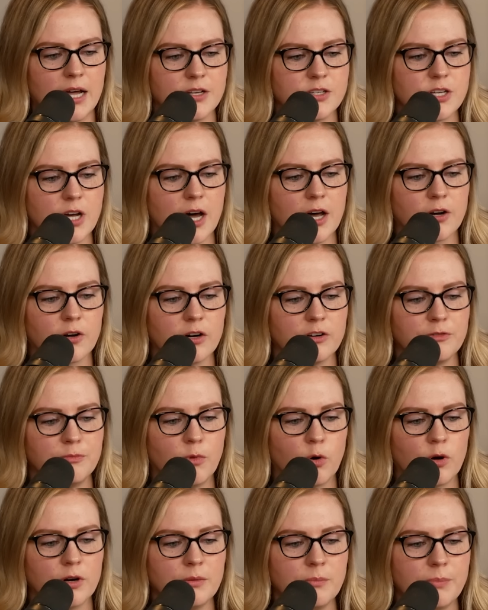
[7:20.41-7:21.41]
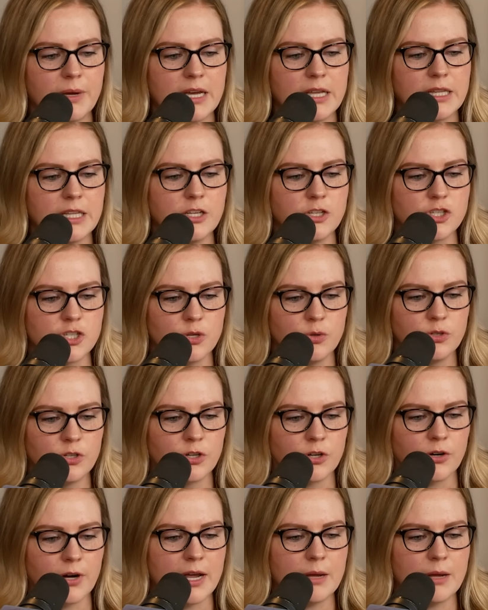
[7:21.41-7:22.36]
Daughter of Morton Bailey Jr.,